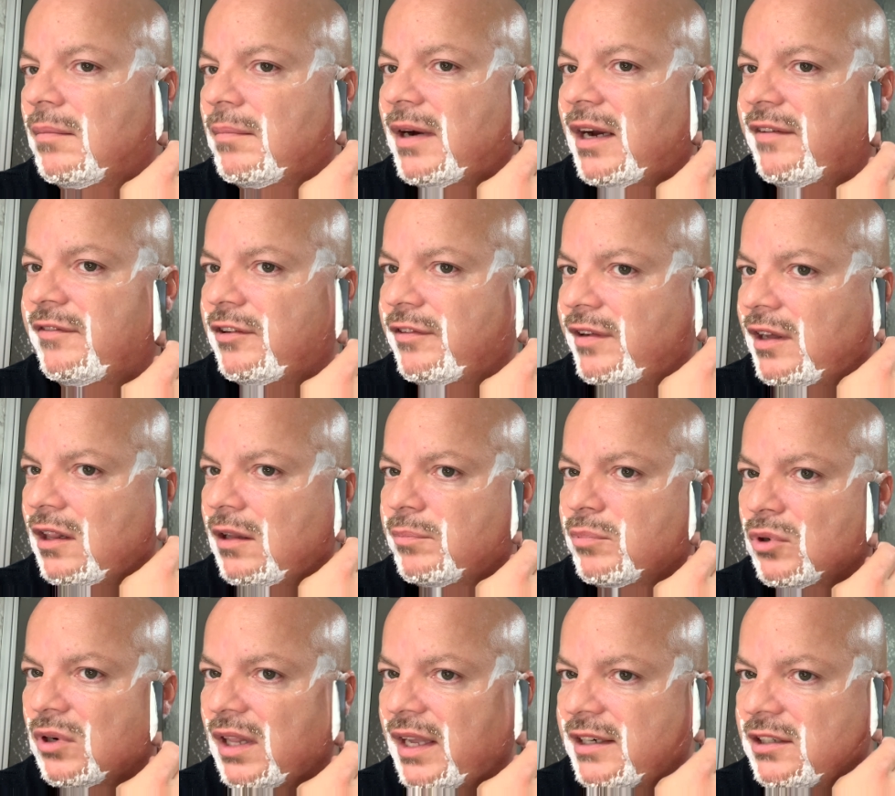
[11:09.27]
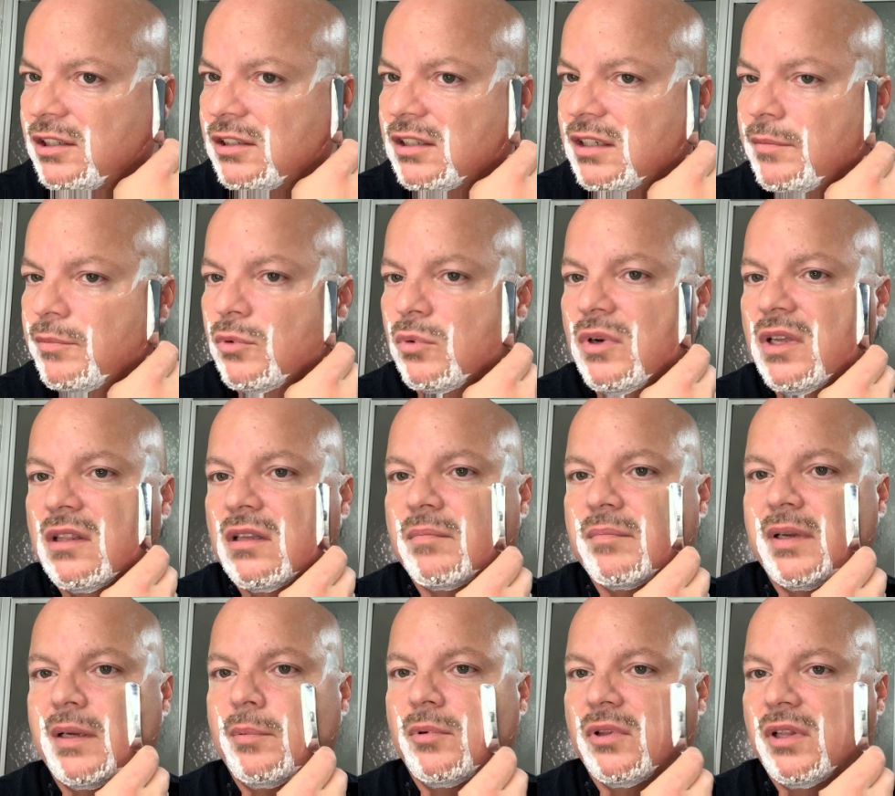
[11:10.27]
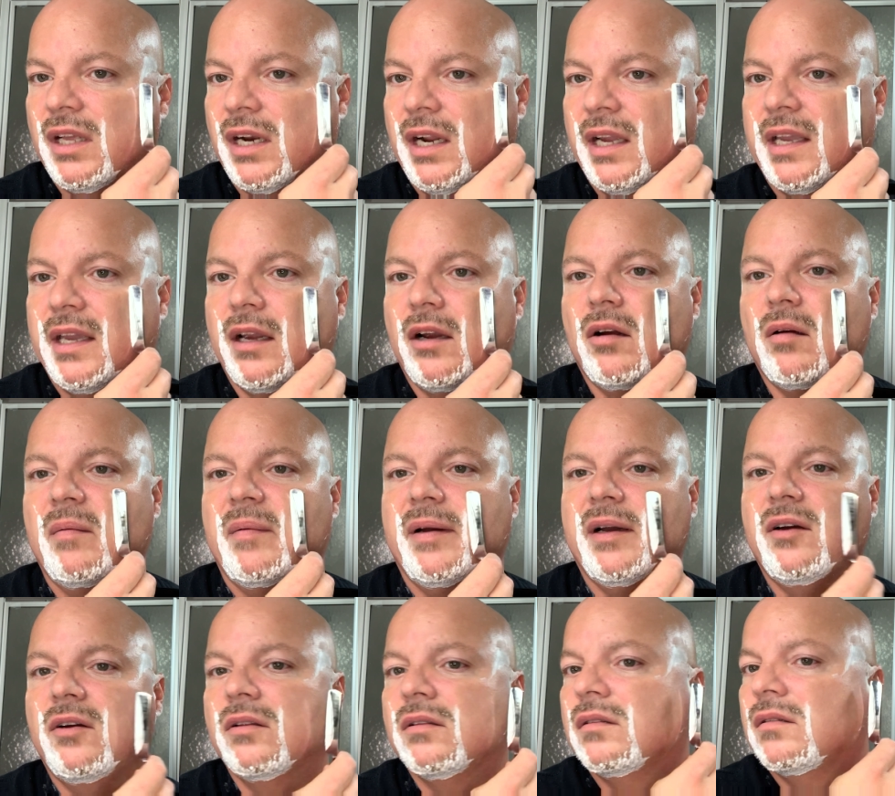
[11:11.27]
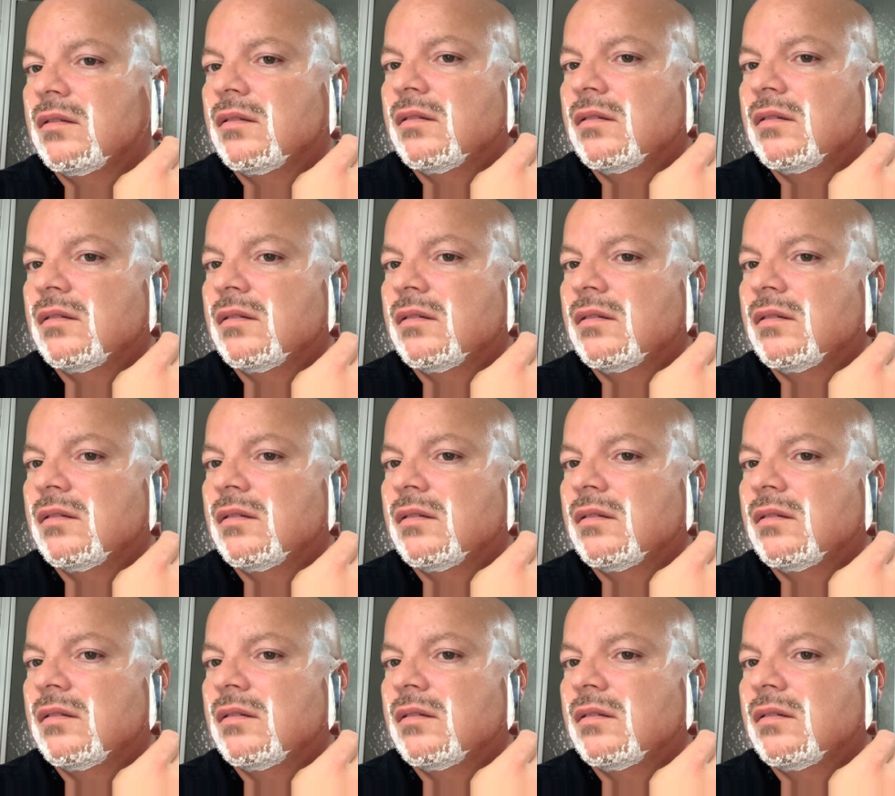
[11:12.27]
I've developed relationships with and people that I care about.